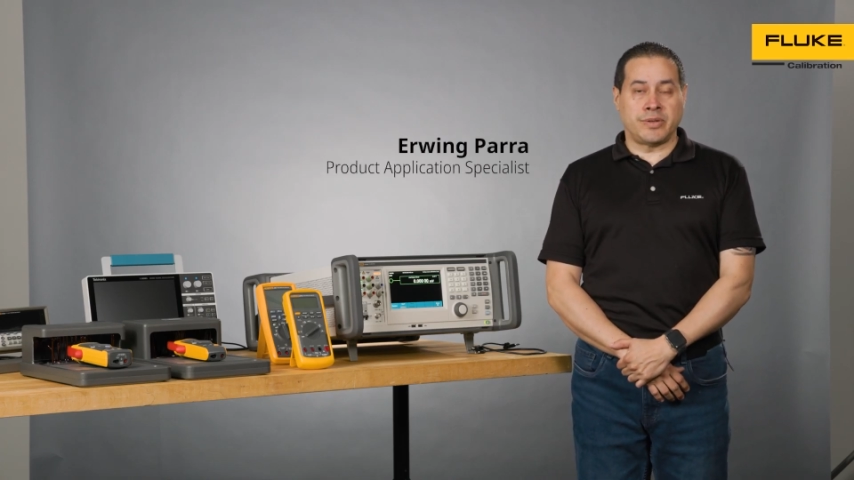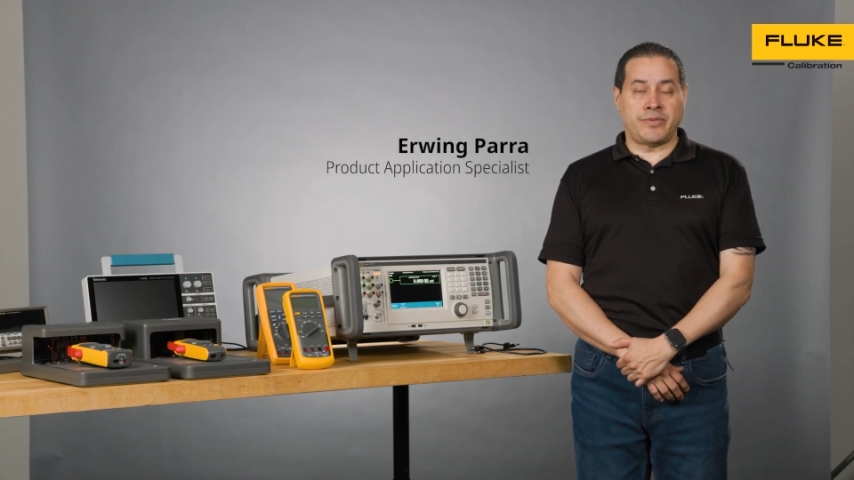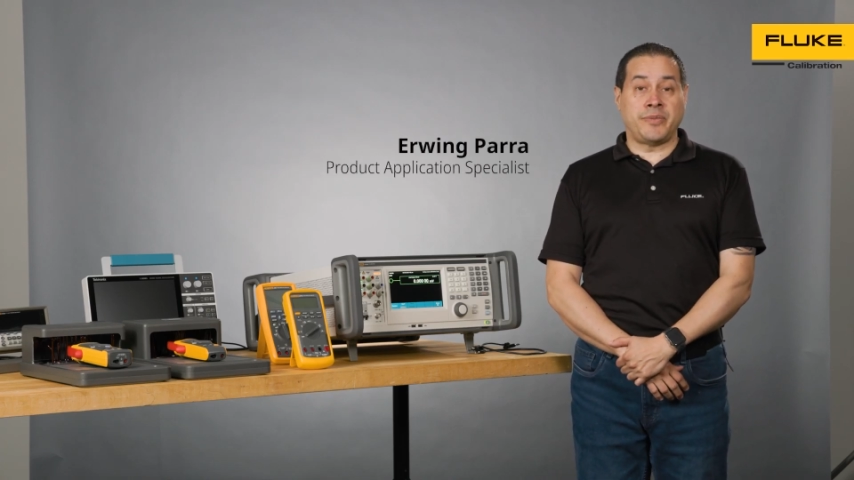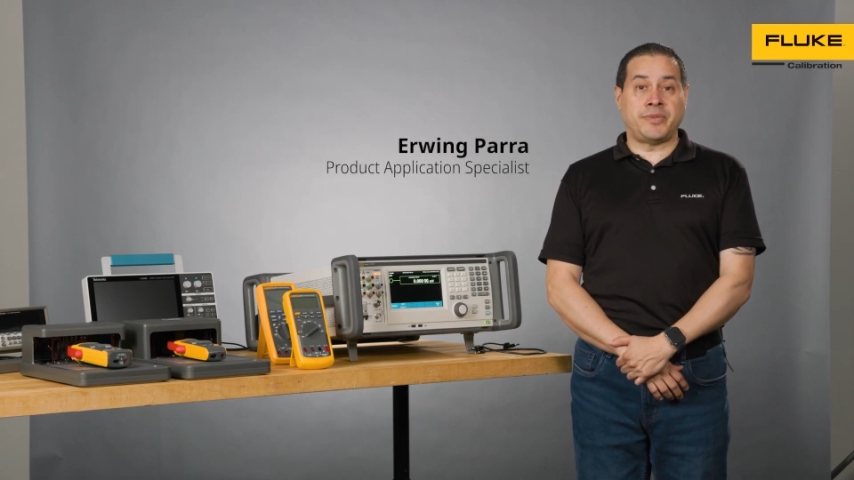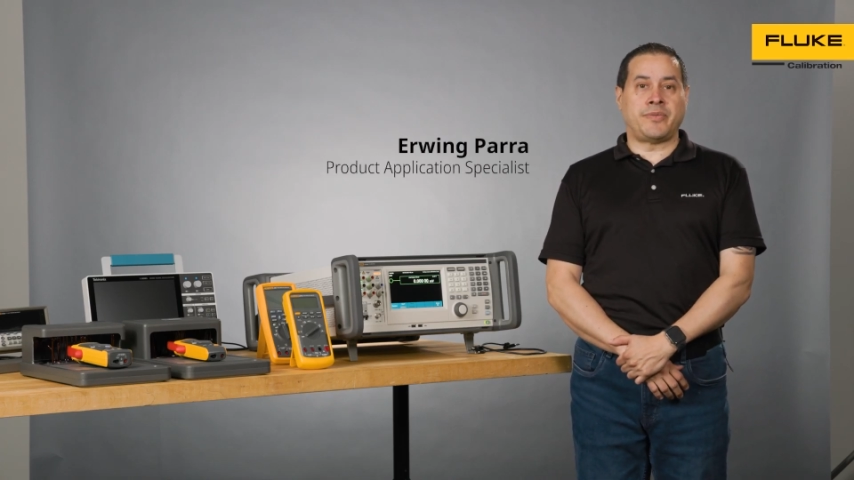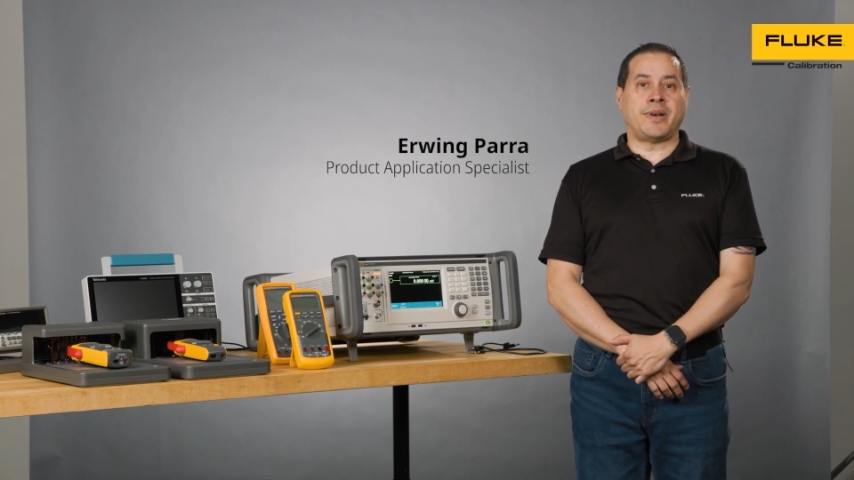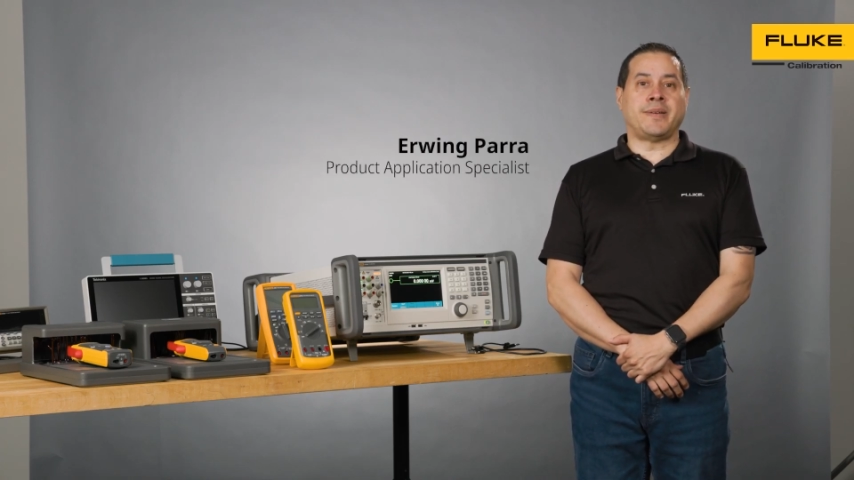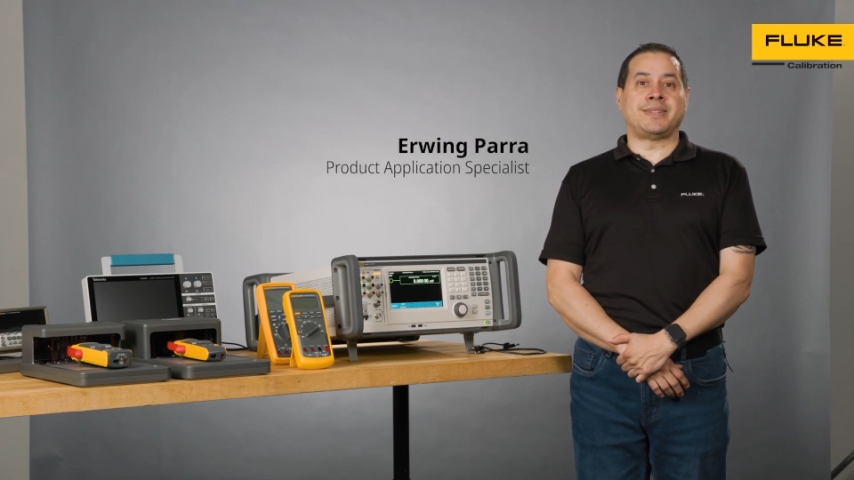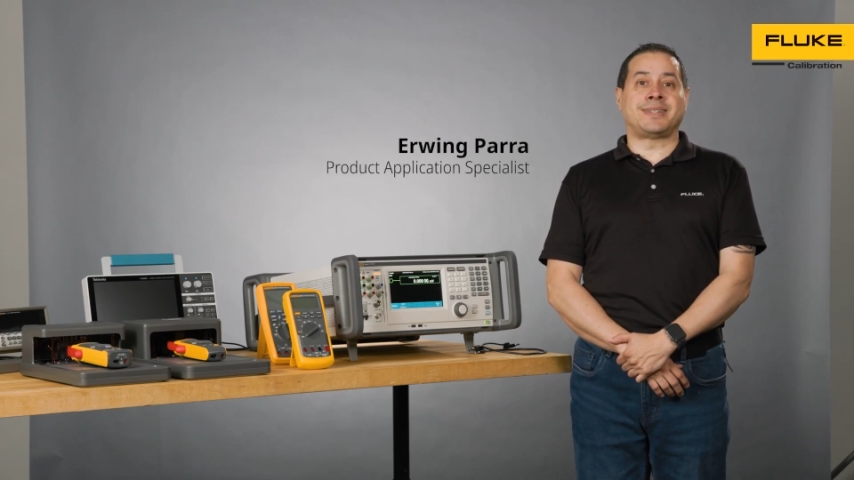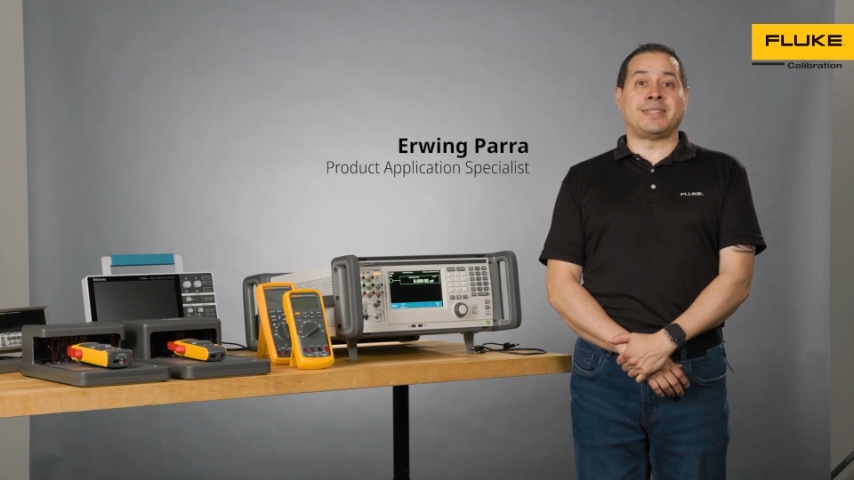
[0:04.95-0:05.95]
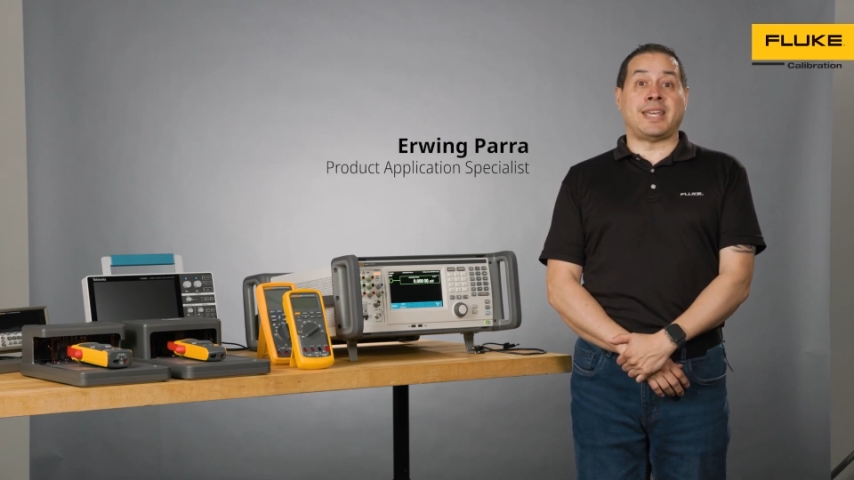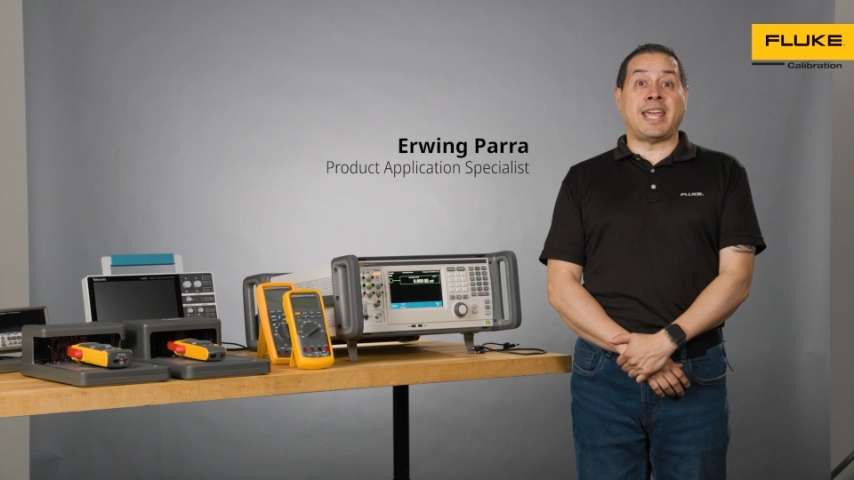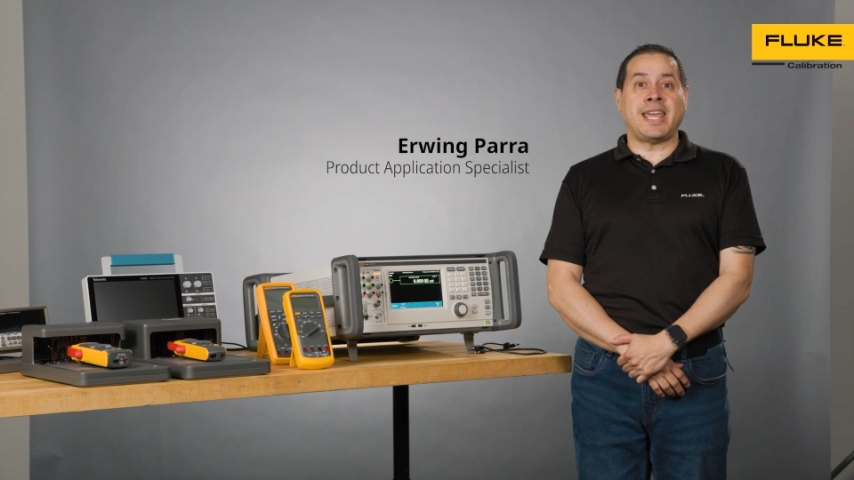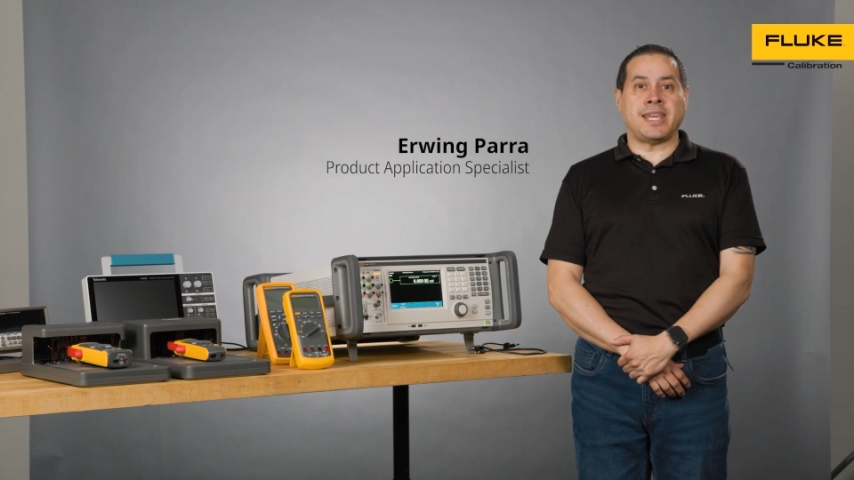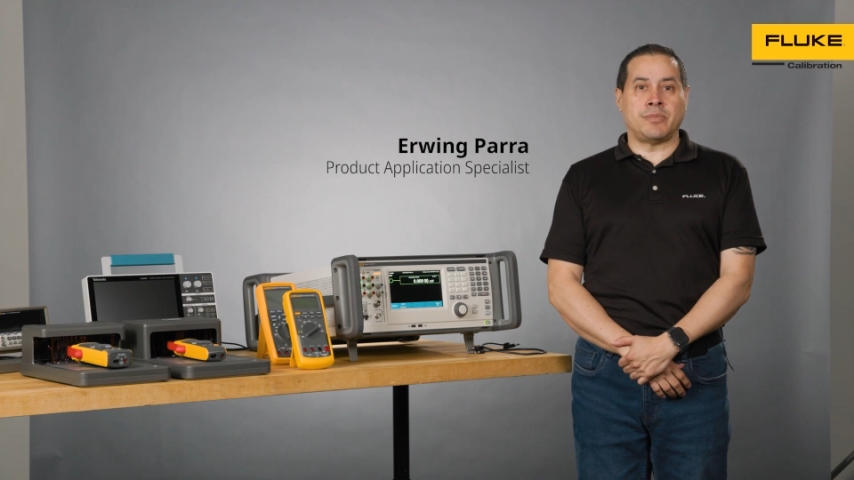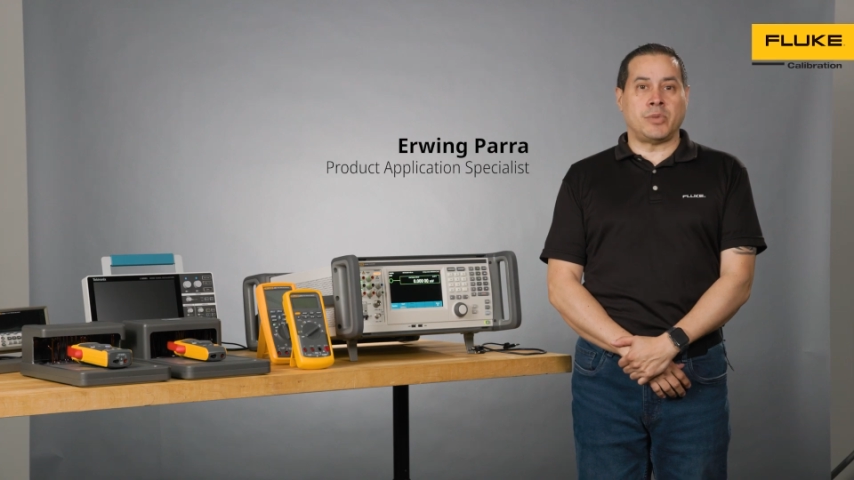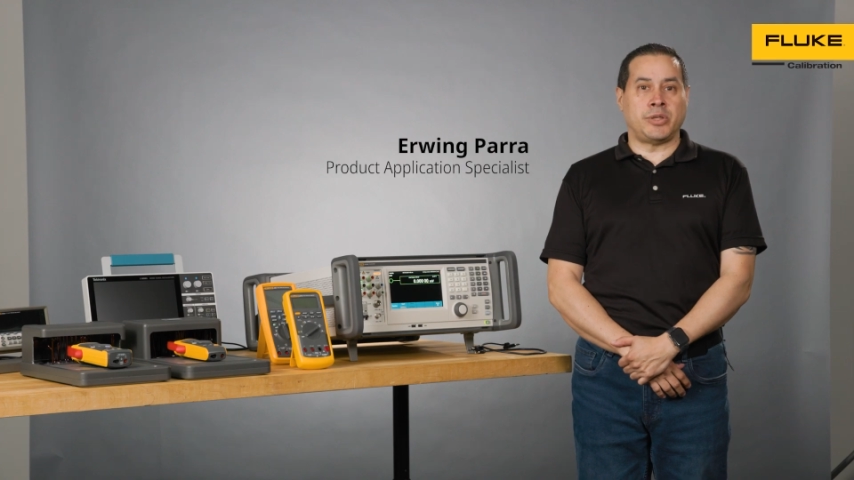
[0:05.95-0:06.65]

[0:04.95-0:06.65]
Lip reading: 5560A